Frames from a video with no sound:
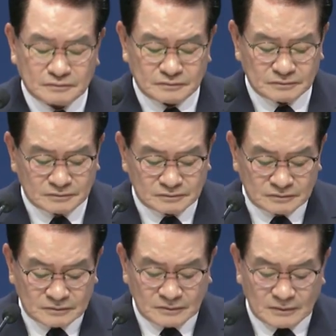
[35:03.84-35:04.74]
Them
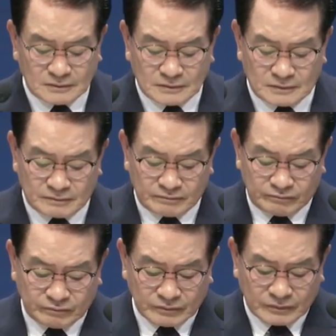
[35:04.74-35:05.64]
saying, Oh, I'm
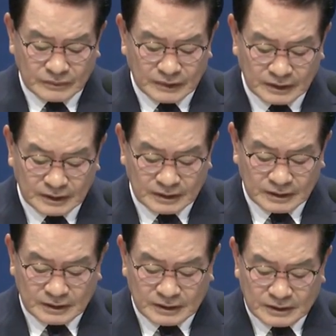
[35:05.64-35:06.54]
so
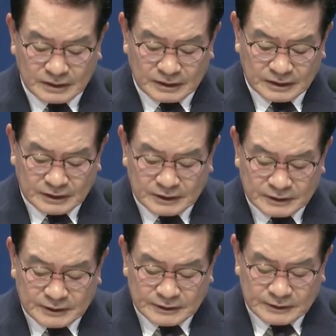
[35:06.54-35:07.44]
tired, there is a
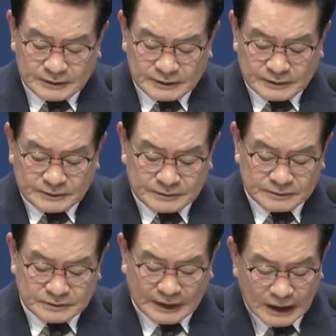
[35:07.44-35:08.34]
reason for
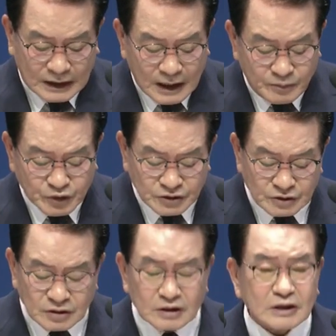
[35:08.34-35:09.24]
that.
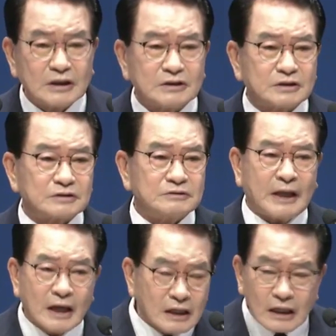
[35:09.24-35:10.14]

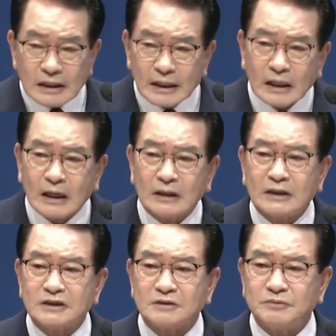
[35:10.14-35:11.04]
What power
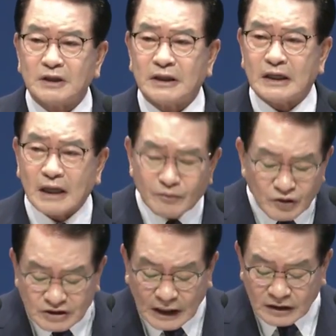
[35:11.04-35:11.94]
do I have?
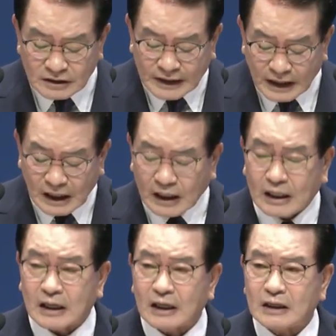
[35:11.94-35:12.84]
How can
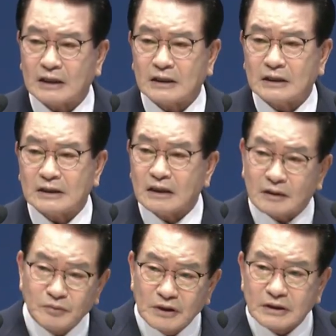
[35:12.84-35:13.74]
I? What
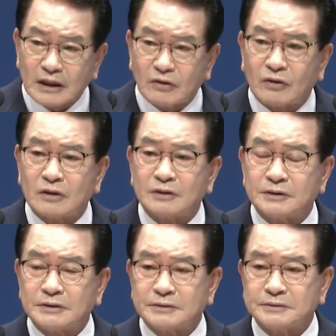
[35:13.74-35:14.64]
right do I
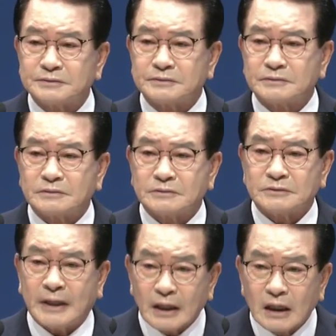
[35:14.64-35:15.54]
have? I don't have
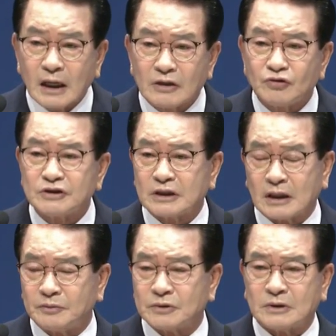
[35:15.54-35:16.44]
anything.
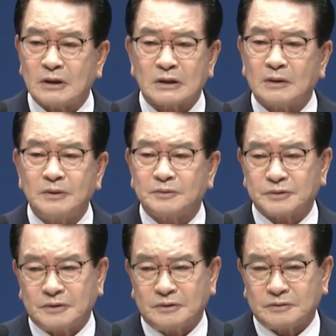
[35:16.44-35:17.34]
If you
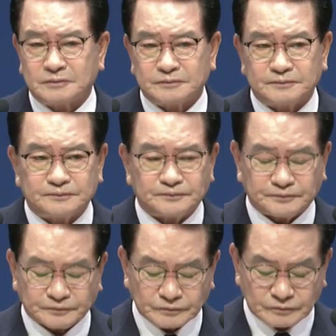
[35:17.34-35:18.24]
start with
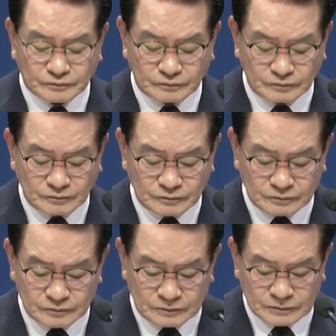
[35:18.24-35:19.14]
I, then there
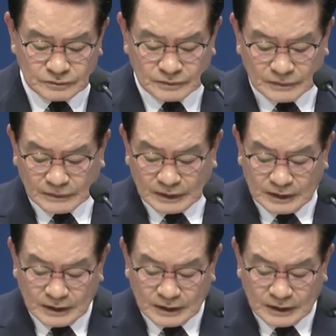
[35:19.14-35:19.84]
is no answer.